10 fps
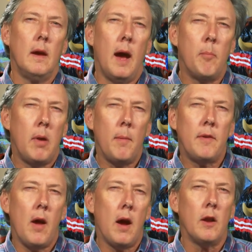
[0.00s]
I'm
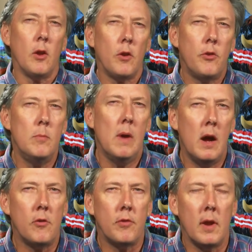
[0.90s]
probably talking a little too
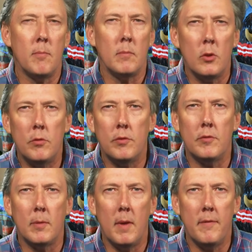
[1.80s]
much and I'm losing
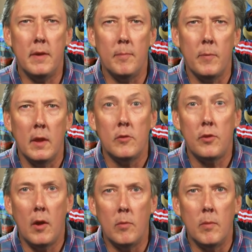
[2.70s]
some of you.
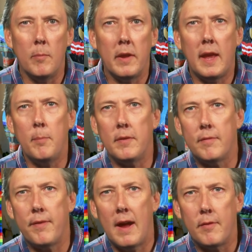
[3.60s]
So I'm going to keep it
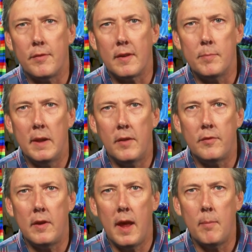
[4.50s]
to 5 or 6 minutes
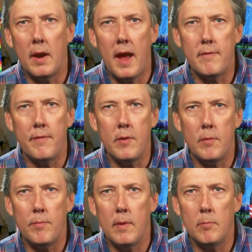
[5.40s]
today, but I have a
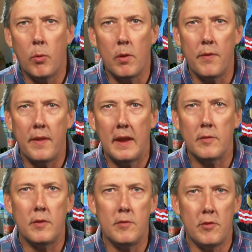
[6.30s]
few important
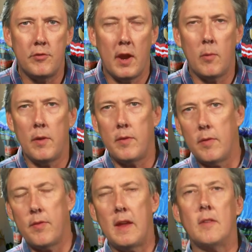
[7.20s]
things to just share with
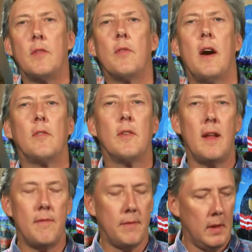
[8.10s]
you, things and thoughts that
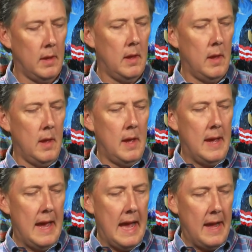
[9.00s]
I've
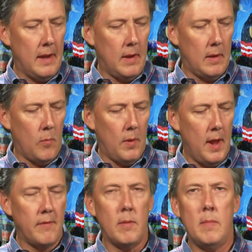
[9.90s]
had. And one
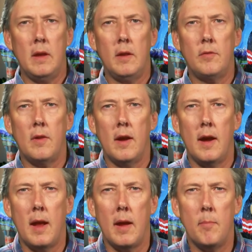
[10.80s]
of them is
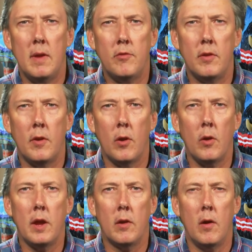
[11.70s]
I mentioned
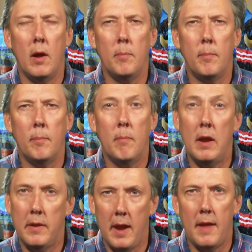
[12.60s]
earlier on
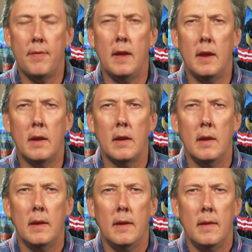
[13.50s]
Monday, I think,
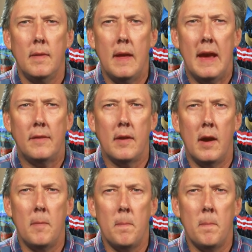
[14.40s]
that